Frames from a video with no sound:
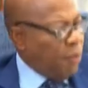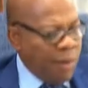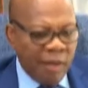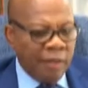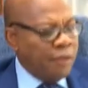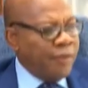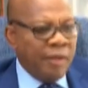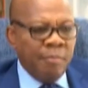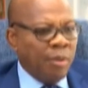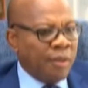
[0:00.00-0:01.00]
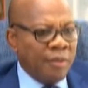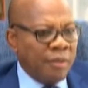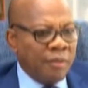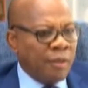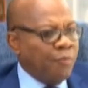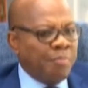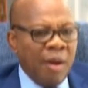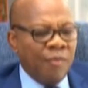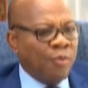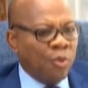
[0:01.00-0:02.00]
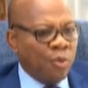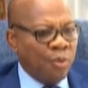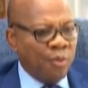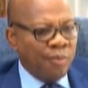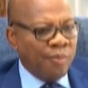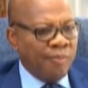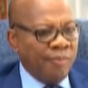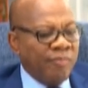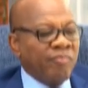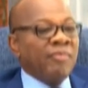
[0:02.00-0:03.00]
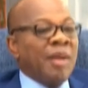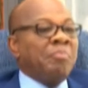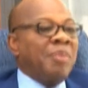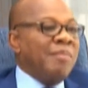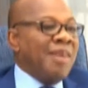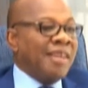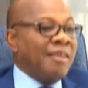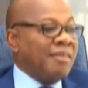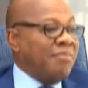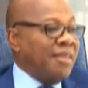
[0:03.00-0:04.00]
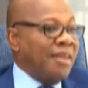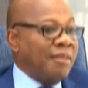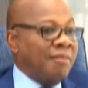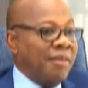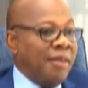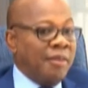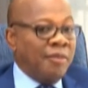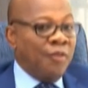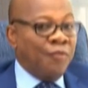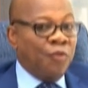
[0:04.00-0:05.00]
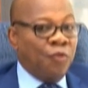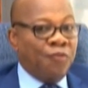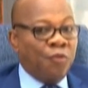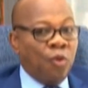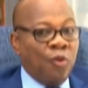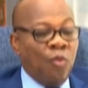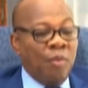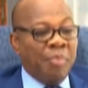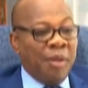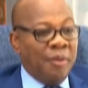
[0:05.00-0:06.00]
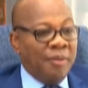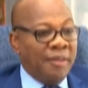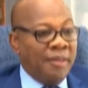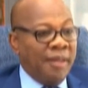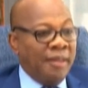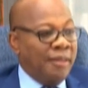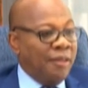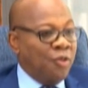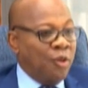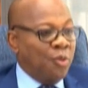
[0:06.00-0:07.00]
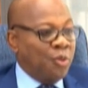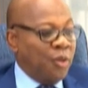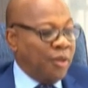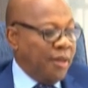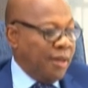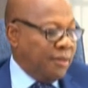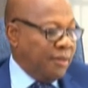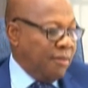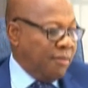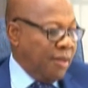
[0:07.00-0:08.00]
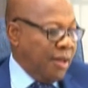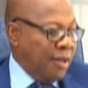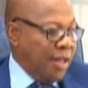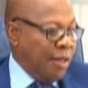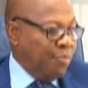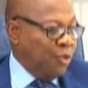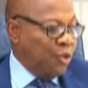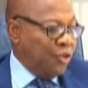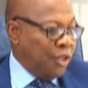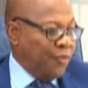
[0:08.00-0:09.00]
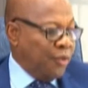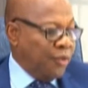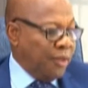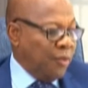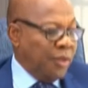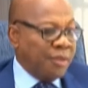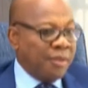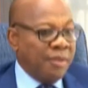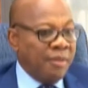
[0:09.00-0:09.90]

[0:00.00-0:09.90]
Plea bargaining is very important, it's a powerful tool. Plea bargaining doesn't mean that uh, if you stole stolen one billion, then the judge will say, okay, I, I'll, I'll put you in jail for three weeks.